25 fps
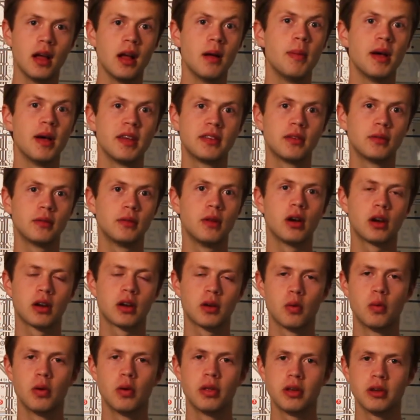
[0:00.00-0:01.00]
best of luck
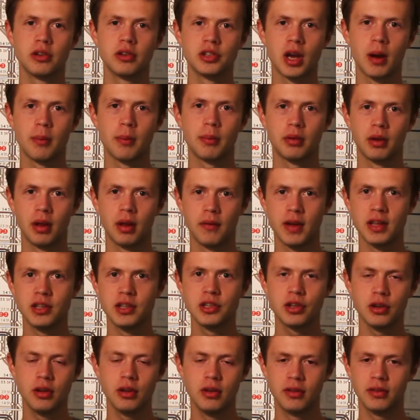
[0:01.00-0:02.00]
with your chatbot
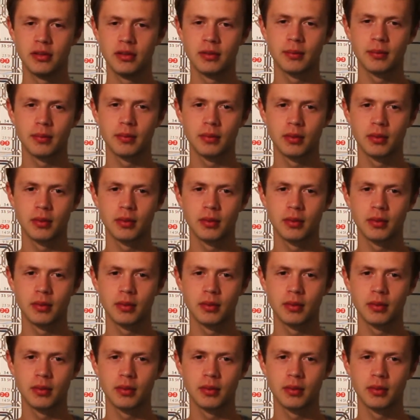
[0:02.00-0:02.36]
adventures.